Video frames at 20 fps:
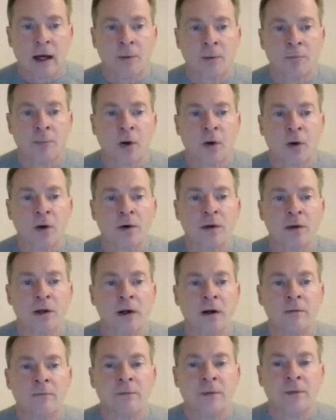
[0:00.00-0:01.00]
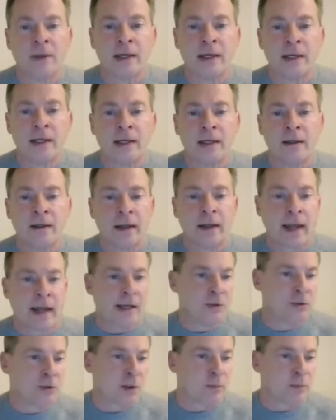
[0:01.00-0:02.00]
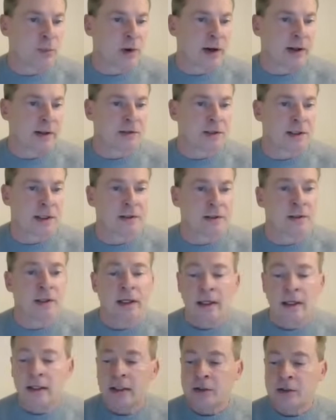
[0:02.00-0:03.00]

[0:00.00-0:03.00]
a part of the aging process.